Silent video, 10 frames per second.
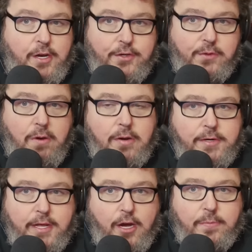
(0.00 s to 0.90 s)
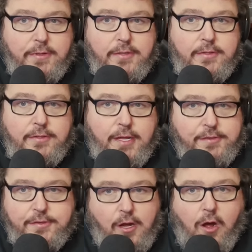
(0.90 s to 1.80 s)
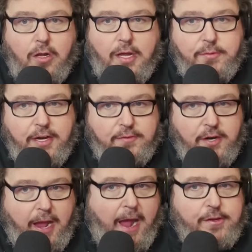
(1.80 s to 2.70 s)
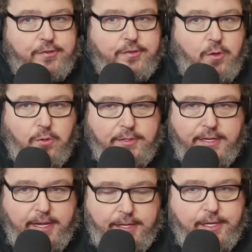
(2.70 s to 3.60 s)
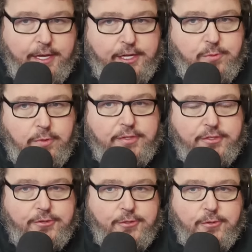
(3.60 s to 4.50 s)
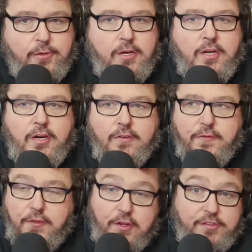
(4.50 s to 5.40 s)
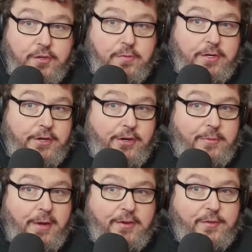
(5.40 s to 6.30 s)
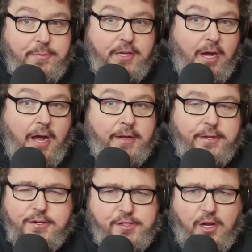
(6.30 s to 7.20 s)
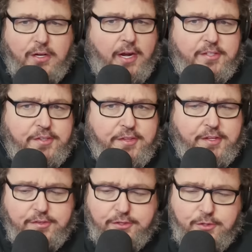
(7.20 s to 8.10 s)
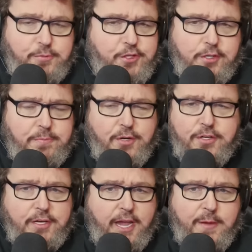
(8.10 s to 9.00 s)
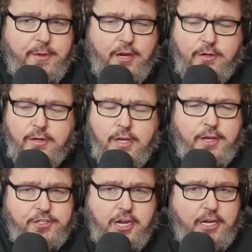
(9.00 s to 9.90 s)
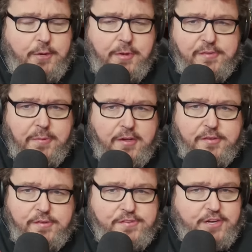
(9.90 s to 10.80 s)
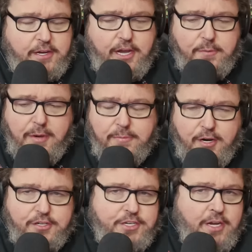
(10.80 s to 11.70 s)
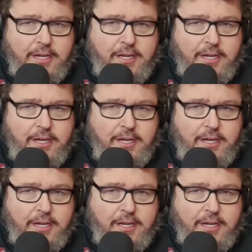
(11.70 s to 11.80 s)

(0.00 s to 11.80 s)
you're already helping. That's all I would ever ask or need anyone to do. For those of you who want to go above and beyond, there's all kinds of things you can do. You could book a cameo, check out my sponsors, check out my merch.